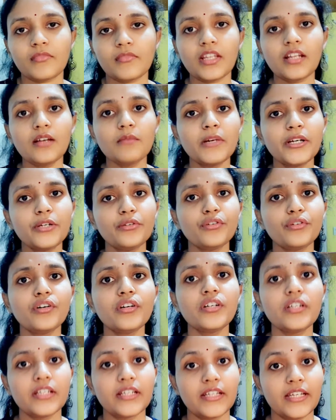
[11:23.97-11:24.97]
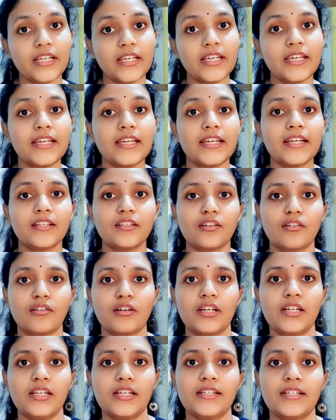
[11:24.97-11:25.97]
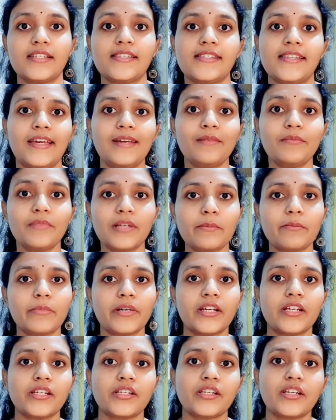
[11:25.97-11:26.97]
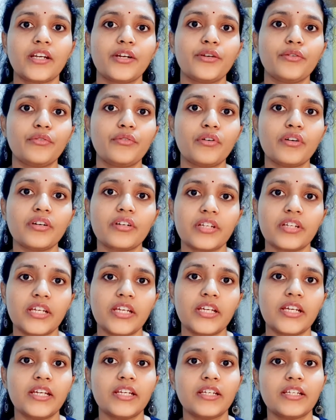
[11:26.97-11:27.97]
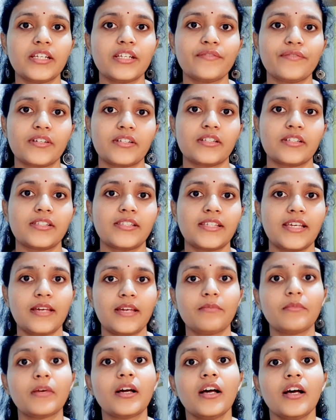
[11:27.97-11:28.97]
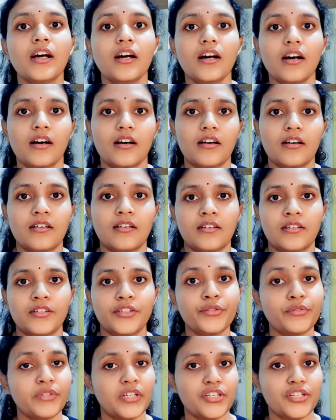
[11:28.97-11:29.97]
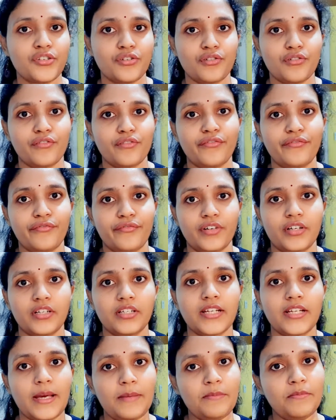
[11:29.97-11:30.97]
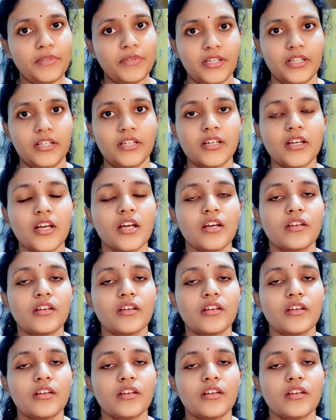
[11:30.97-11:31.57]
But do not reheat the oil at the same temperature, and do not reheat it for the same duration of time period.